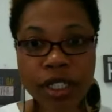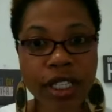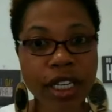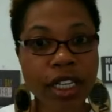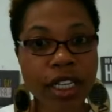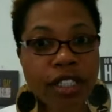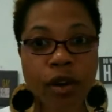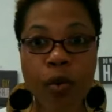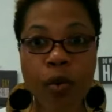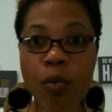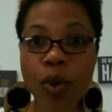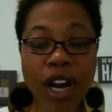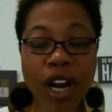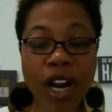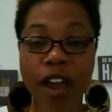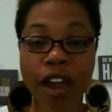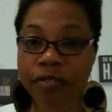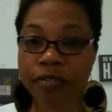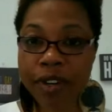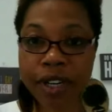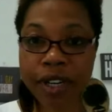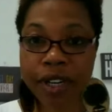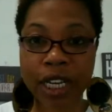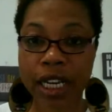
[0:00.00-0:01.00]
system,
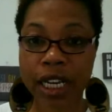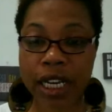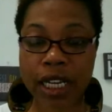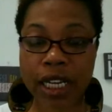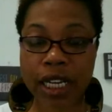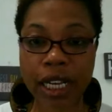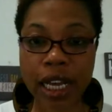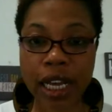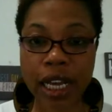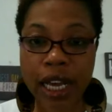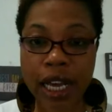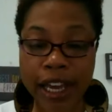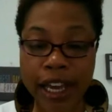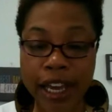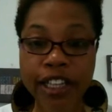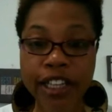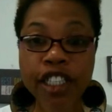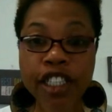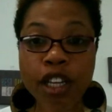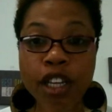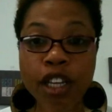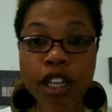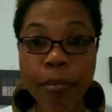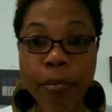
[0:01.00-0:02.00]
whatever it is.
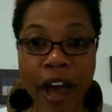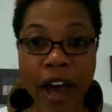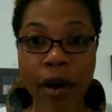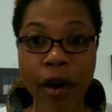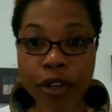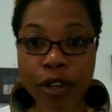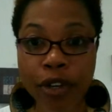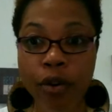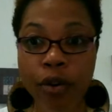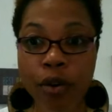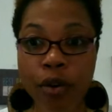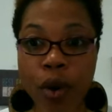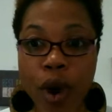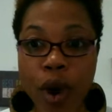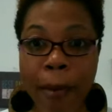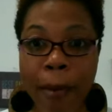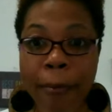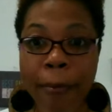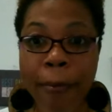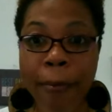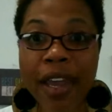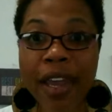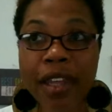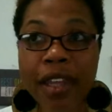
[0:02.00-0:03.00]
It's about you
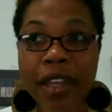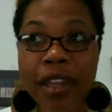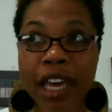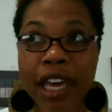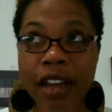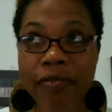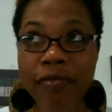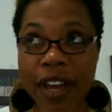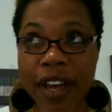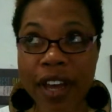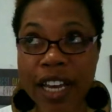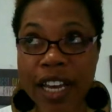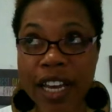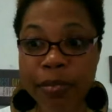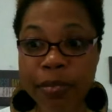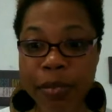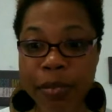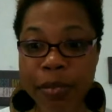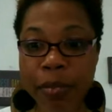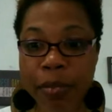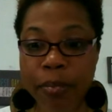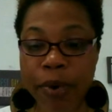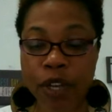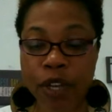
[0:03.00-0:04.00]
making that
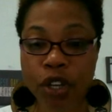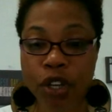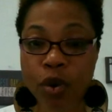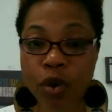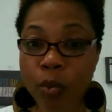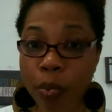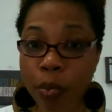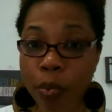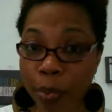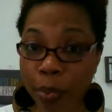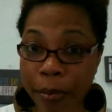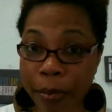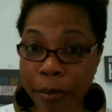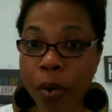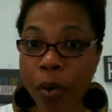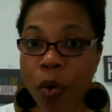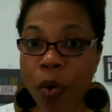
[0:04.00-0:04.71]
investment, but people